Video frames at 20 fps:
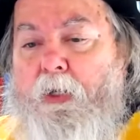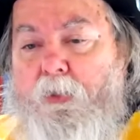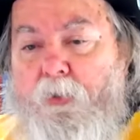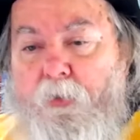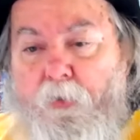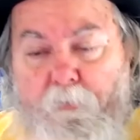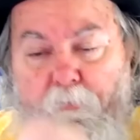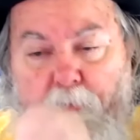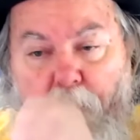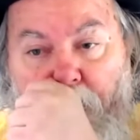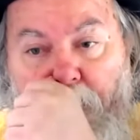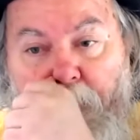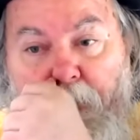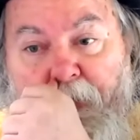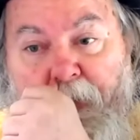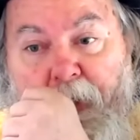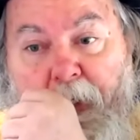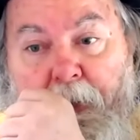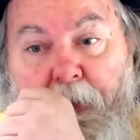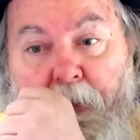Don't pull
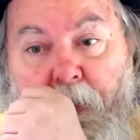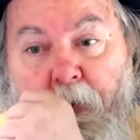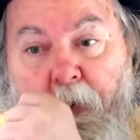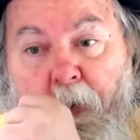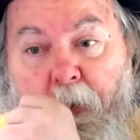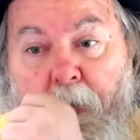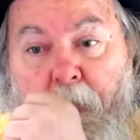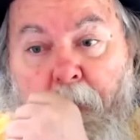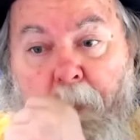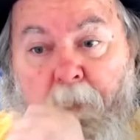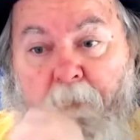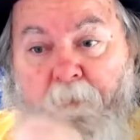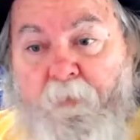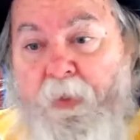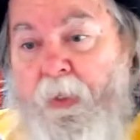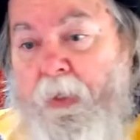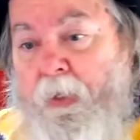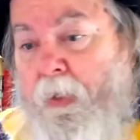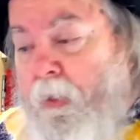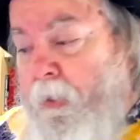this out of the hood
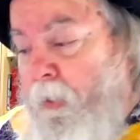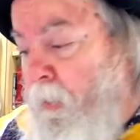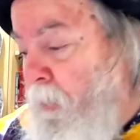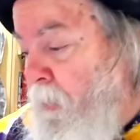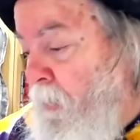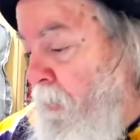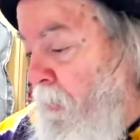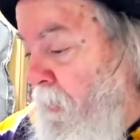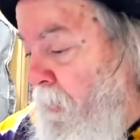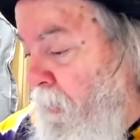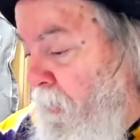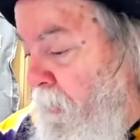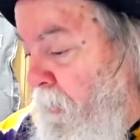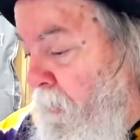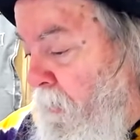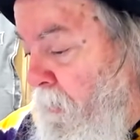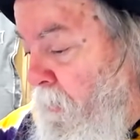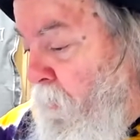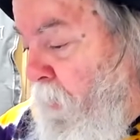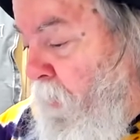
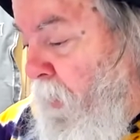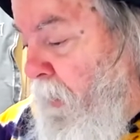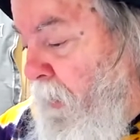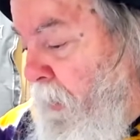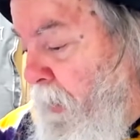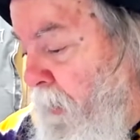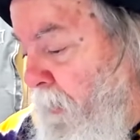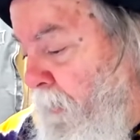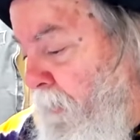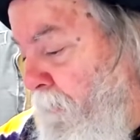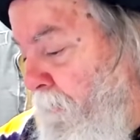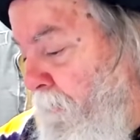quite yet.